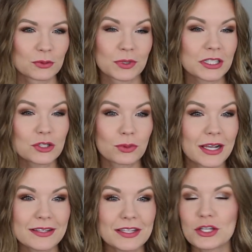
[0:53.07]
really
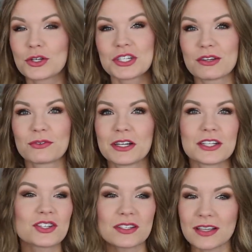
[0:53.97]
crazy or
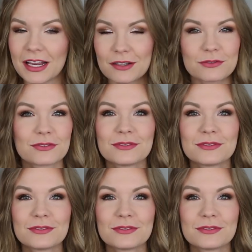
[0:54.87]
different, just kind of